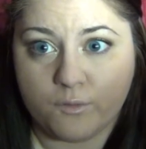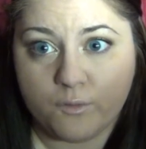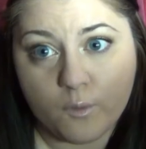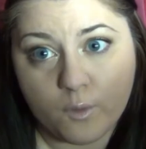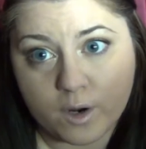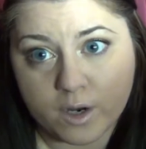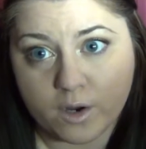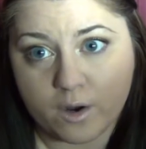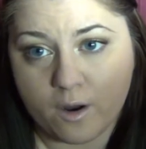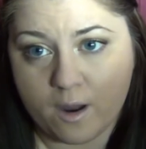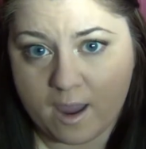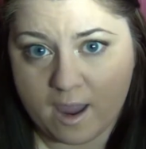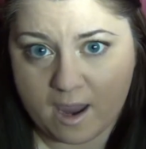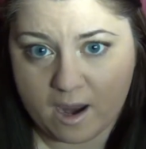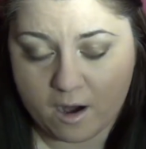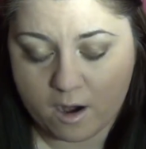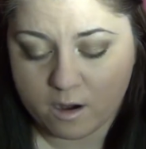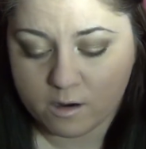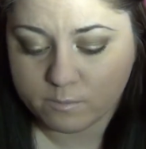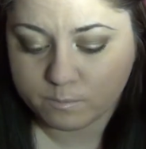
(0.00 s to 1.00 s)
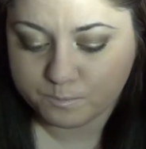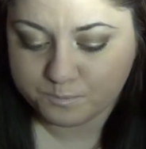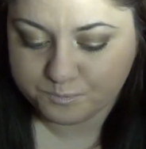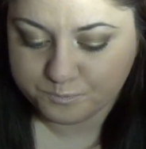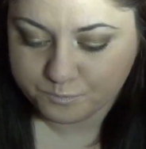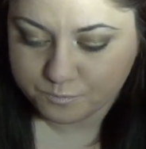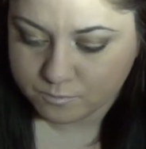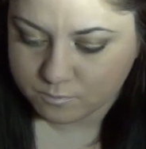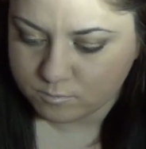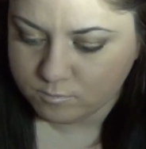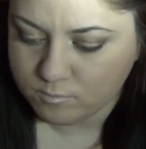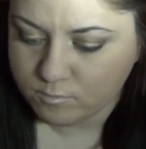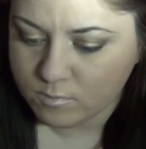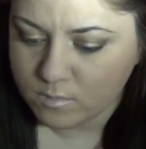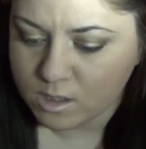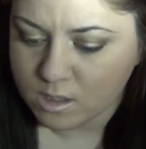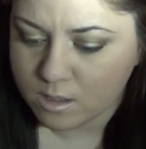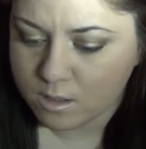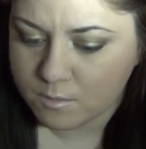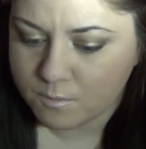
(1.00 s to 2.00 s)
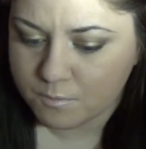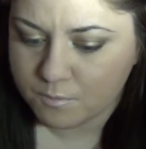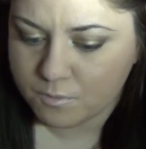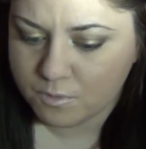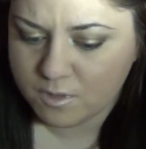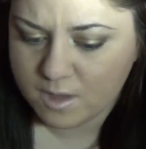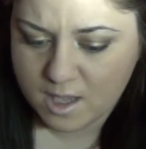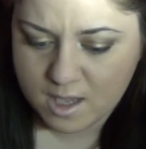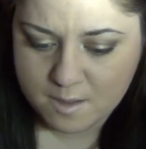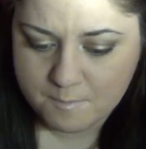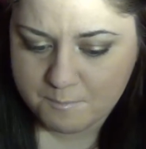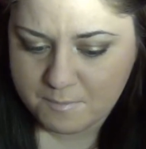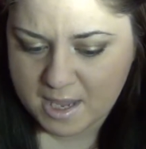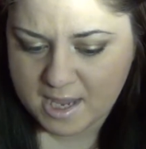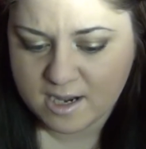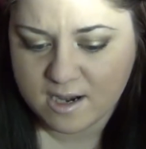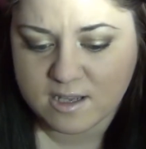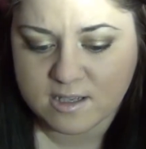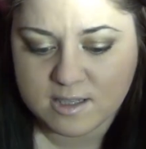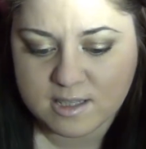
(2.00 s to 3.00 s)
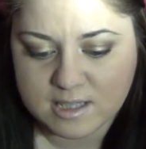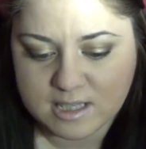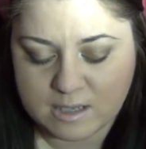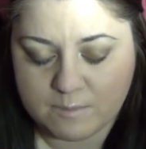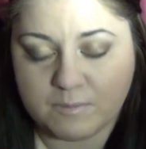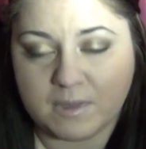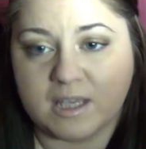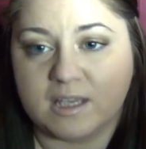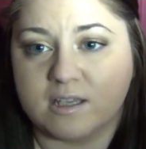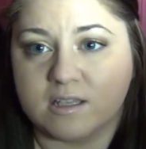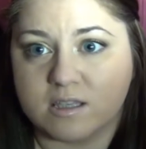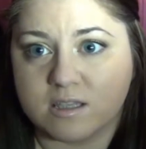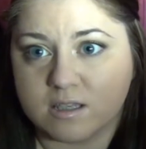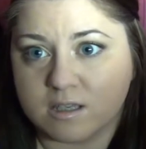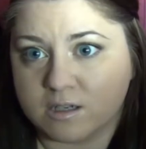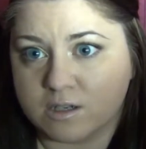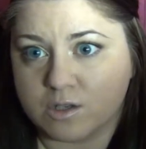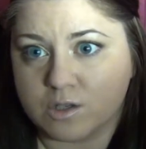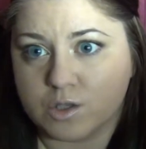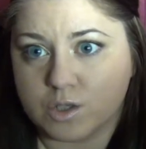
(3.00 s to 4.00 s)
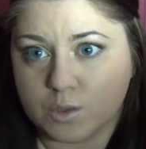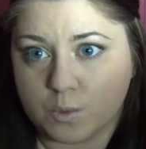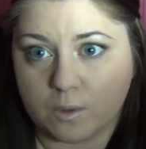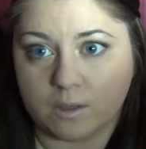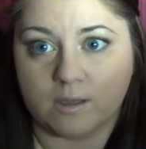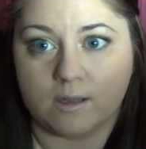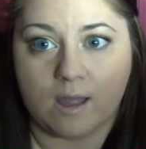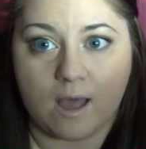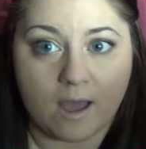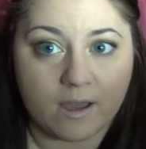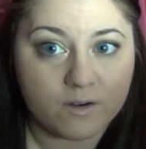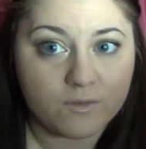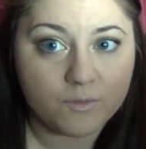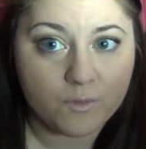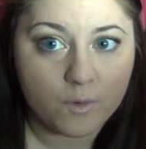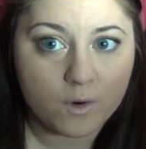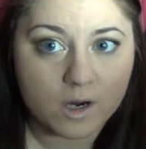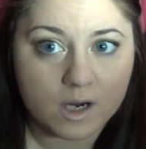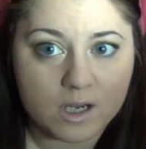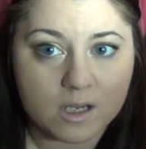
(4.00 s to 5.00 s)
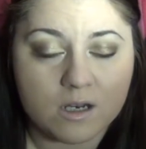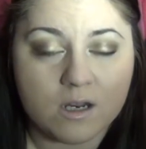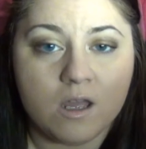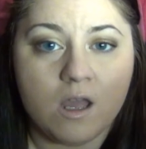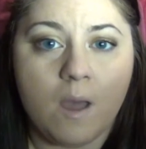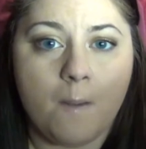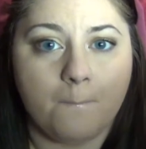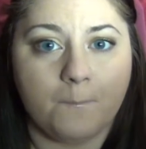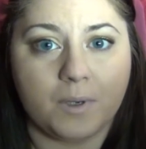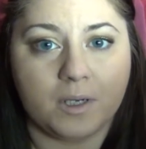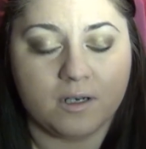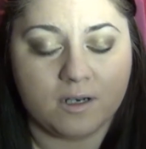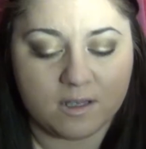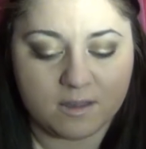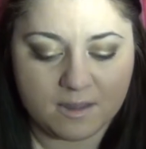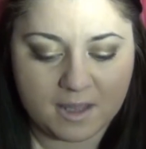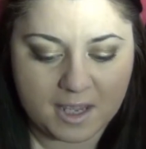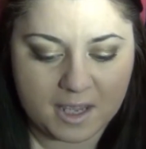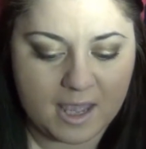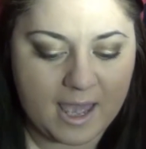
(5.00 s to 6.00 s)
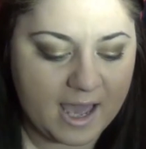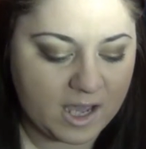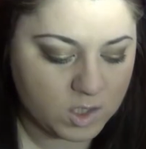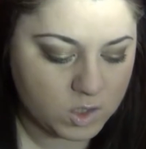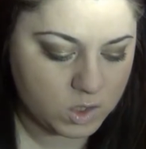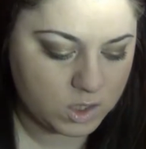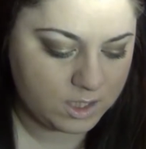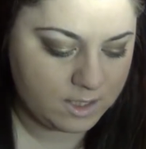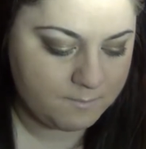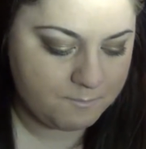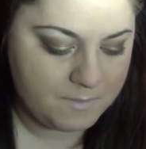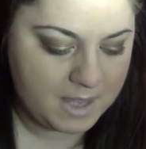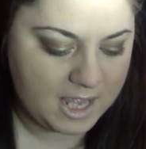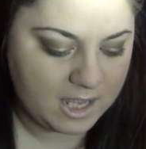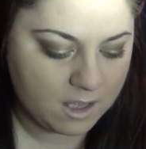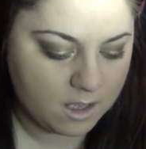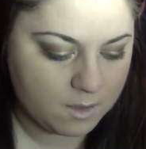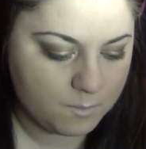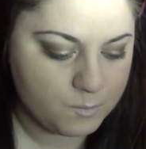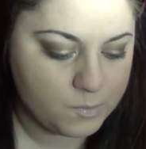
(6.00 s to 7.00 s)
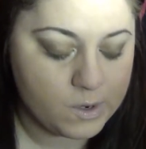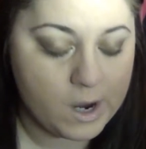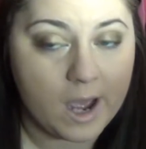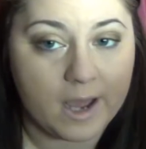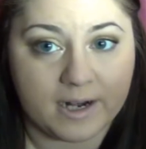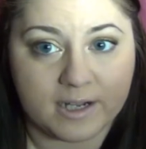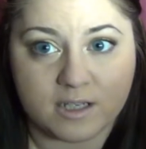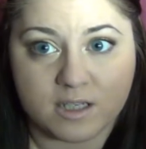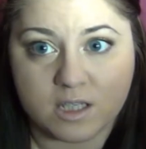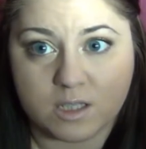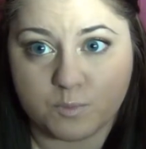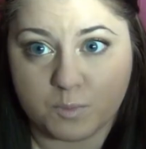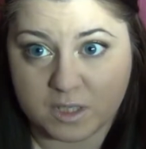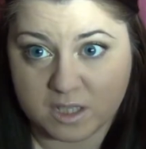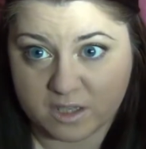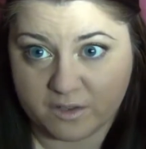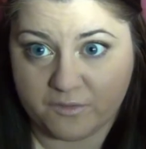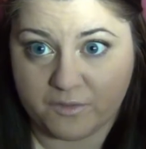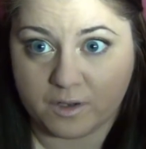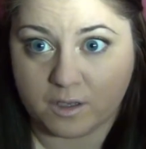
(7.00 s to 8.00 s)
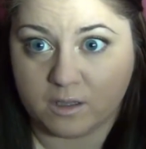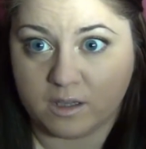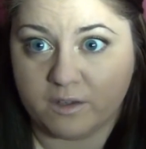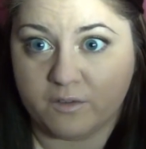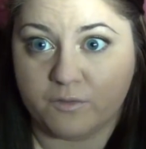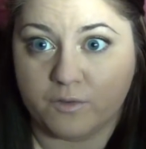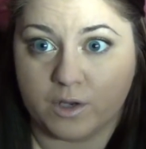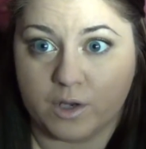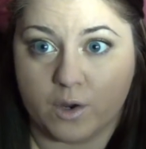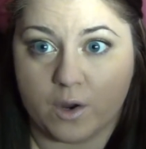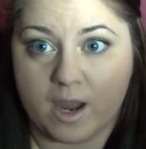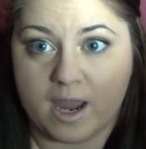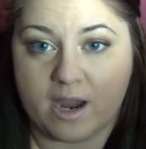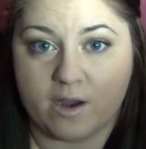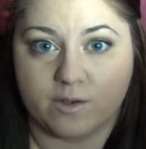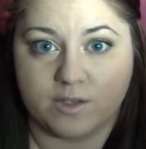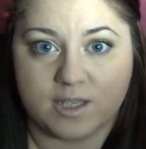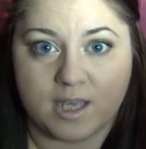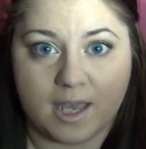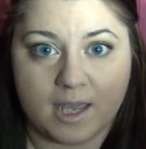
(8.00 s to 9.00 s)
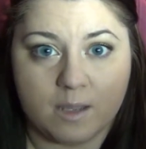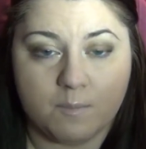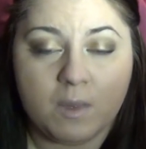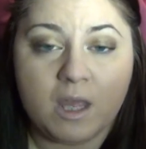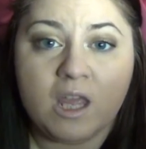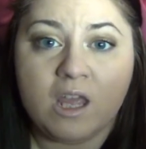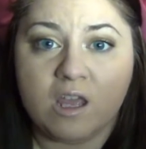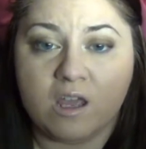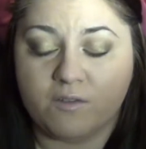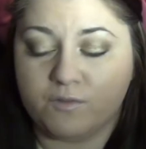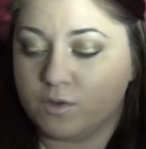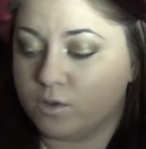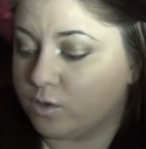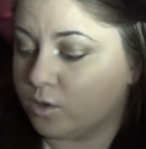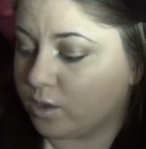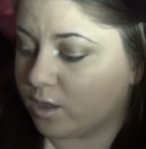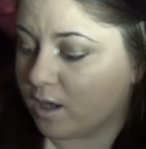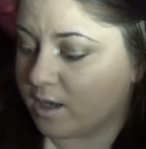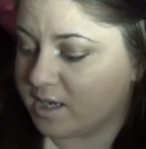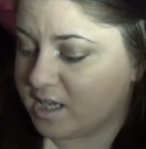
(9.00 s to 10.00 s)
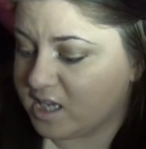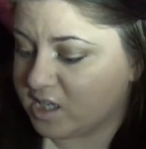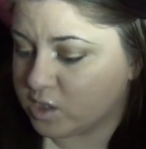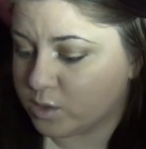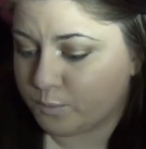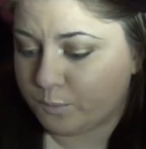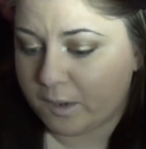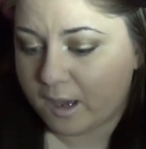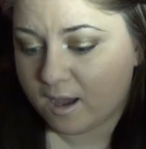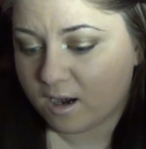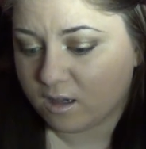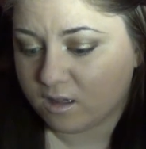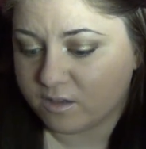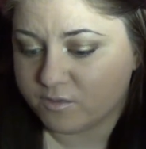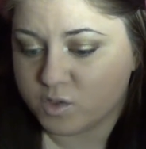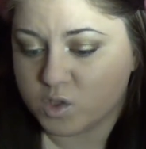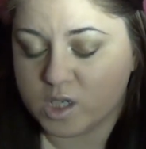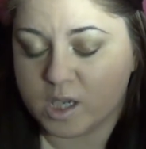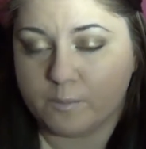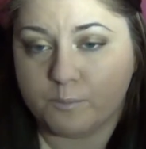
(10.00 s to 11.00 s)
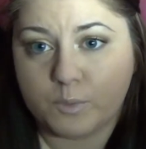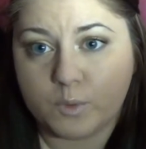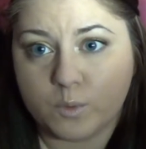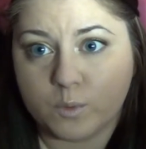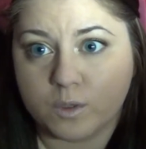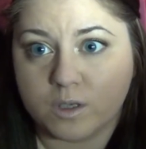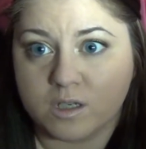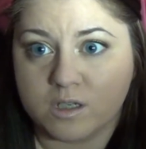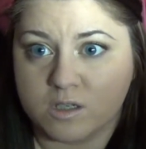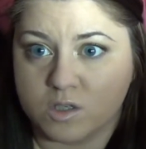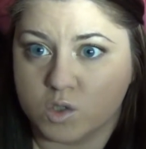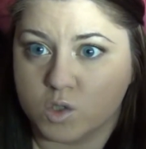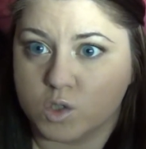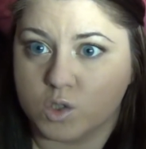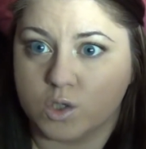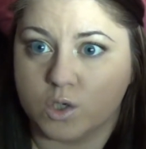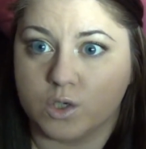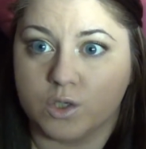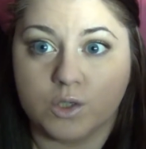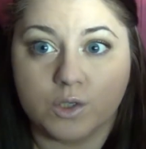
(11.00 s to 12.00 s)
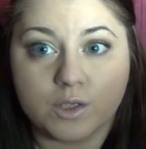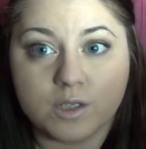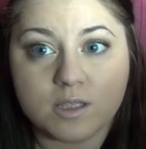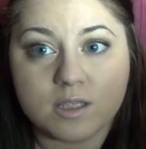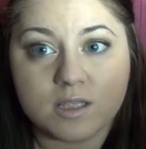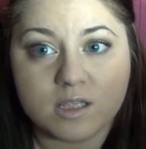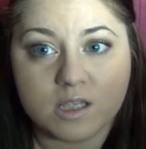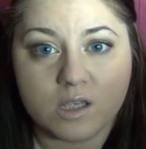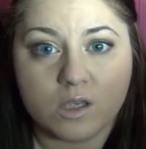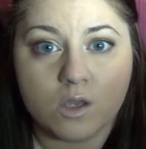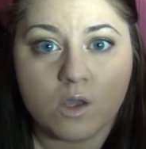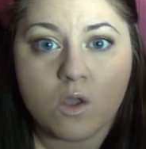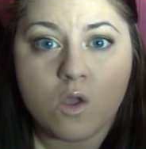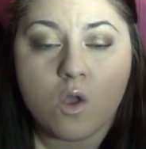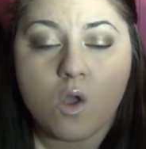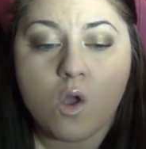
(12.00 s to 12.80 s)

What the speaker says: for your hair. It may not seem like it's going to do a lot for it, but they actually make products specifically for your hair type. If you look on each bottle of shampoo conditioner, you could see